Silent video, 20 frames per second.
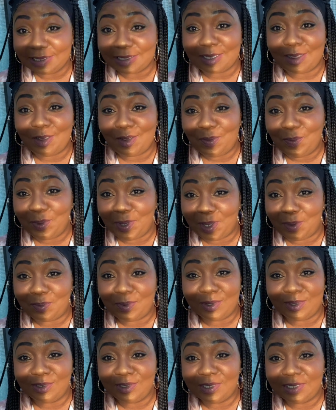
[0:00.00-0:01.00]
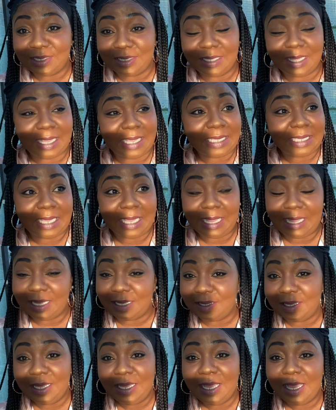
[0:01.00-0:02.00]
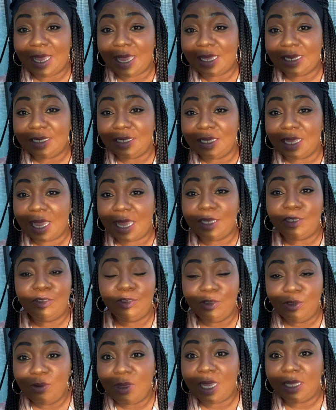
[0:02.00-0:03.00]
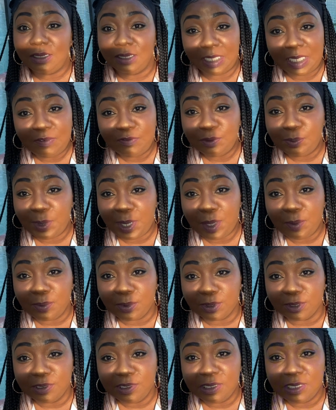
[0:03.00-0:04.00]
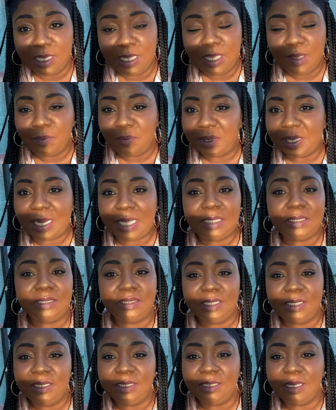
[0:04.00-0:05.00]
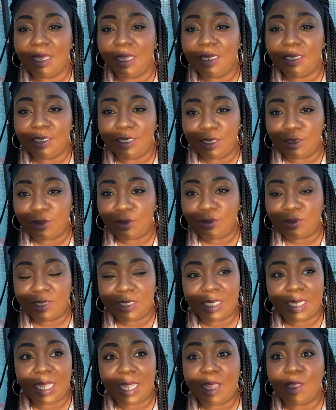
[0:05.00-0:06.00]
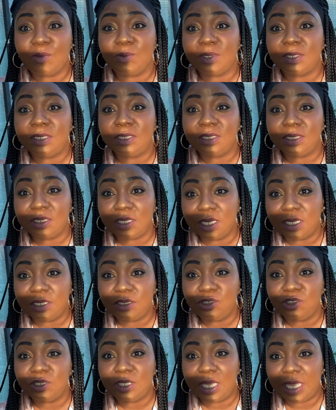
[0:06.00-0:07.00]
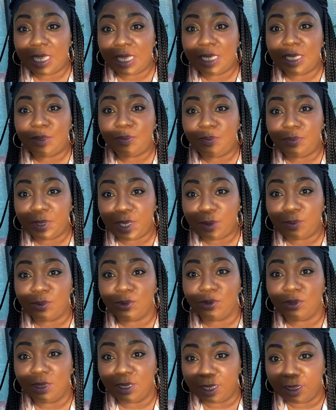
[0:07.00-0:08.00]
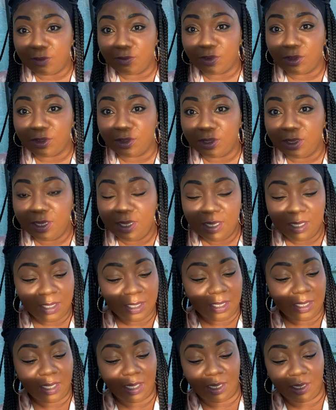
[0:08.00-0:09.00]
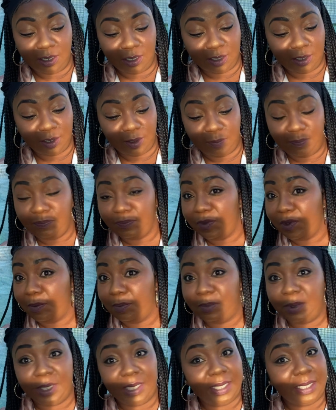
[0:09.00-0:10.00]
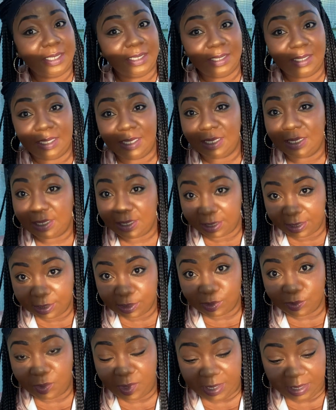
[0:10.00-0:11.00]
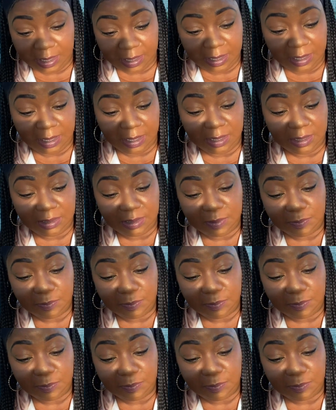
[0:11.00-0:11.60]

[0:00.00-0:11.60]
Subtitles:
all peppers. Like I knew I loved peppers, but I did not know that I was such a pepper lover. But it is what it is.